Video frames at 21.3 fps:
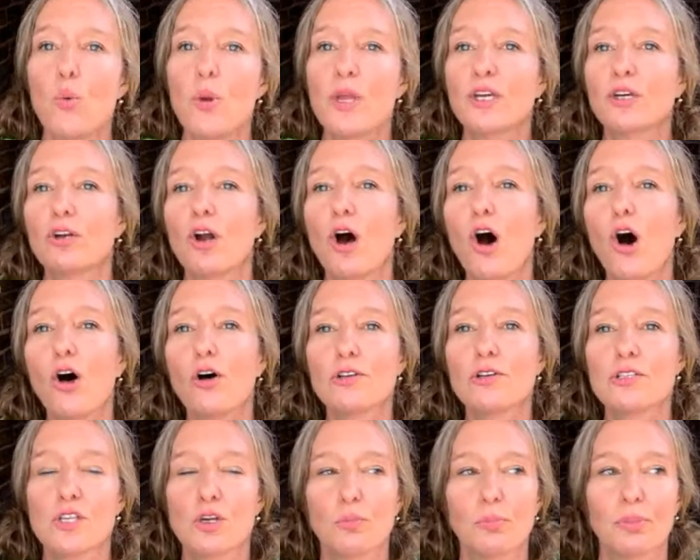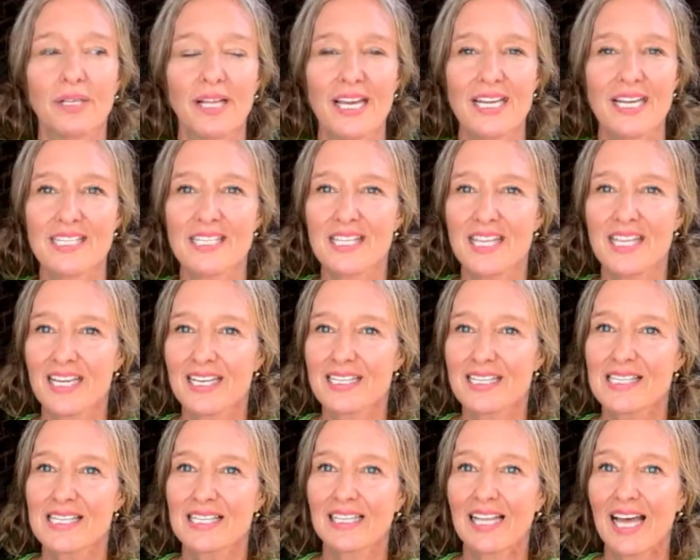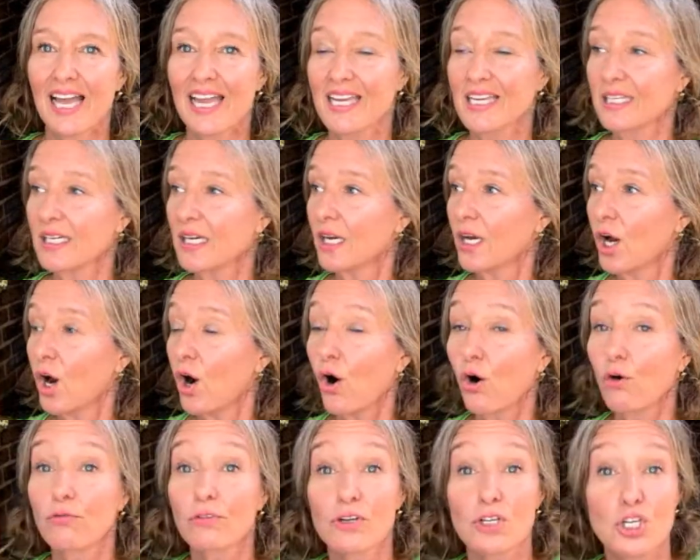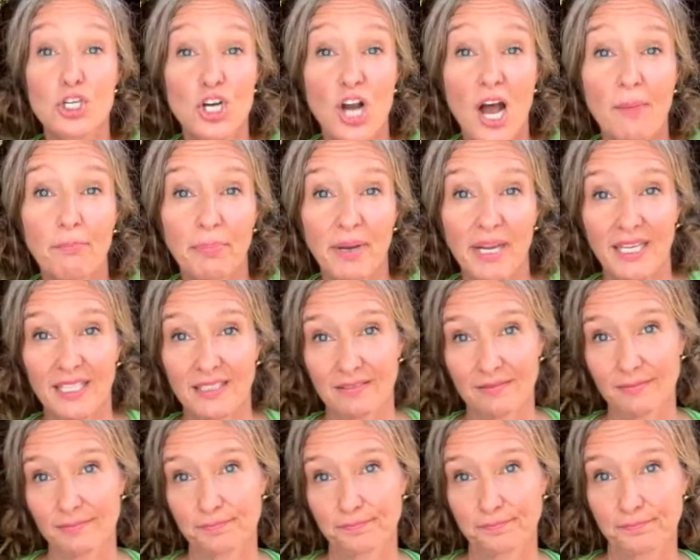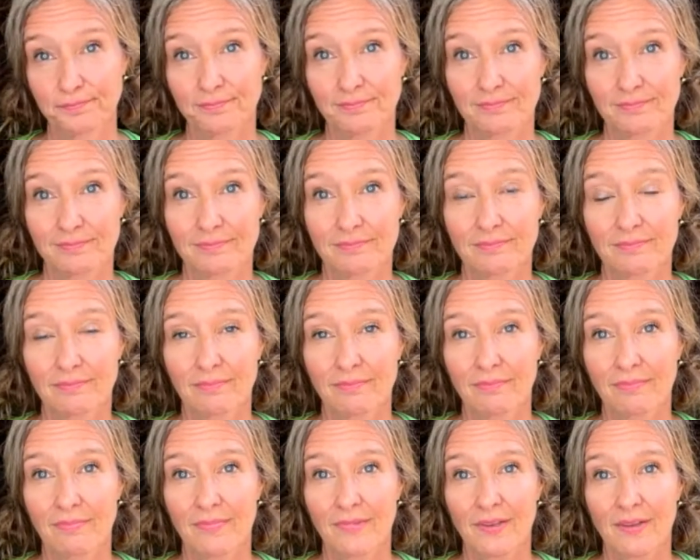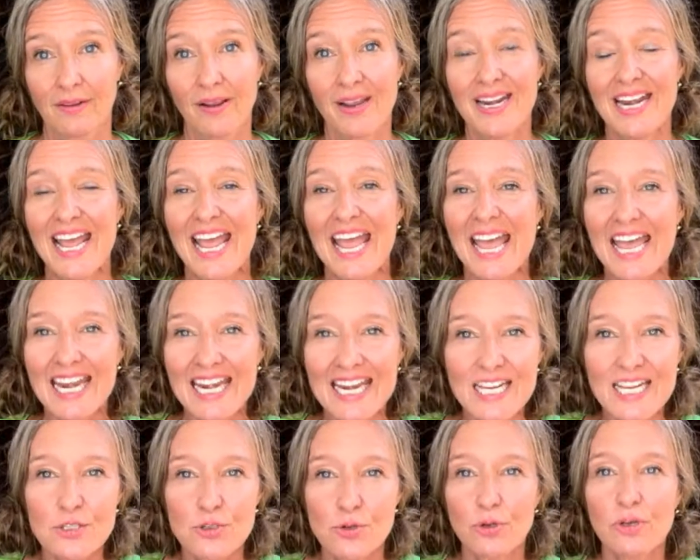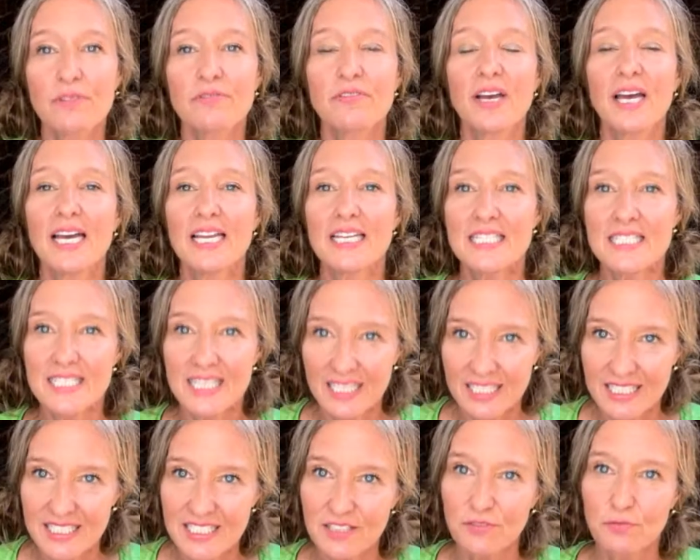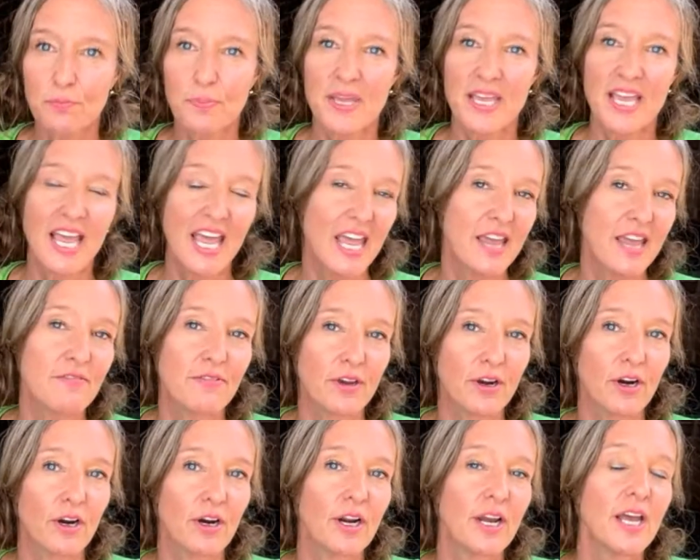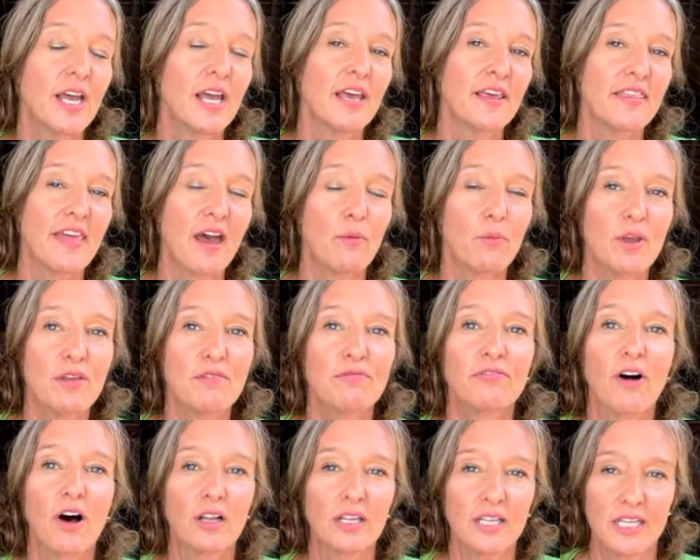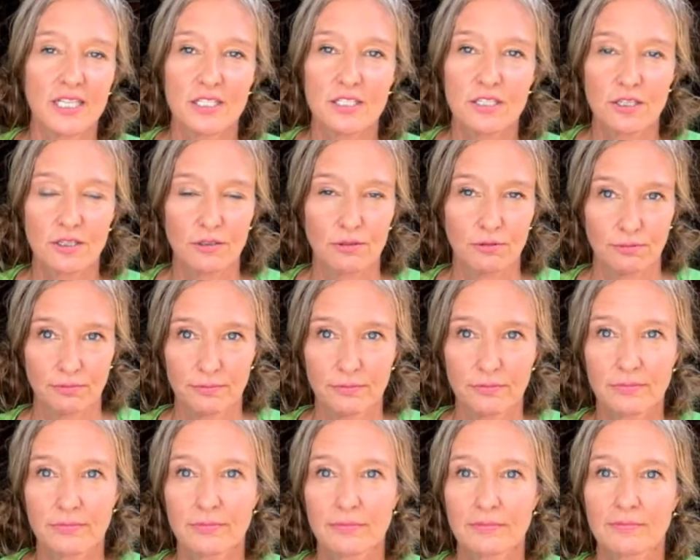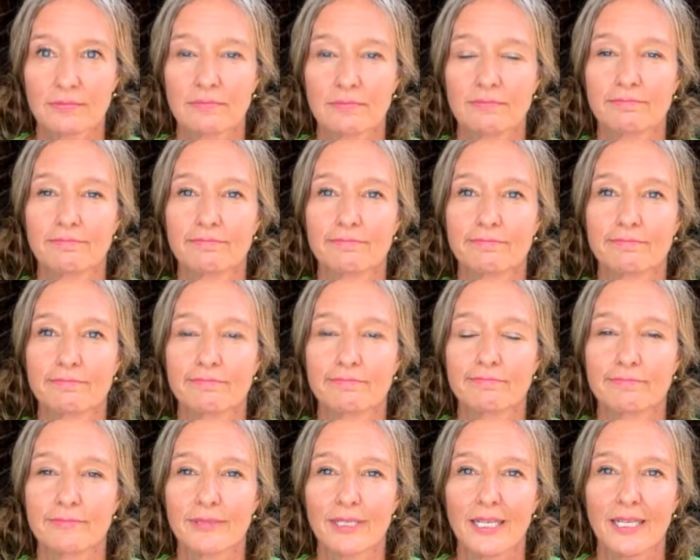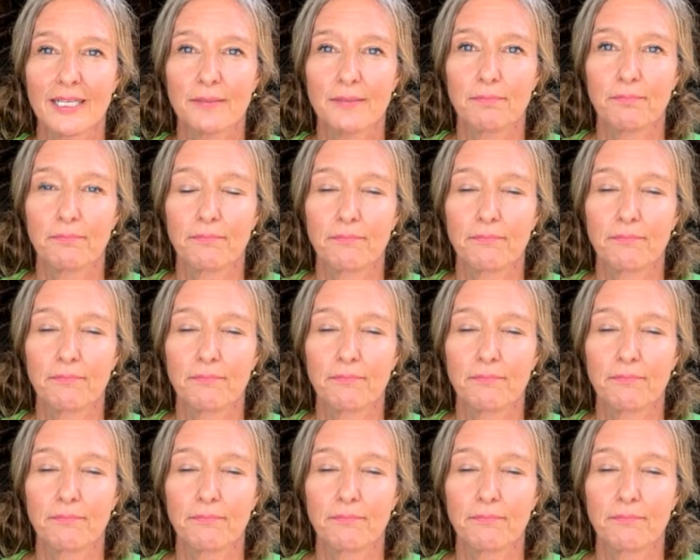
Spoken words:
we could also place things like over shopping, right? Any sort of addictive behavior that we fall into, right?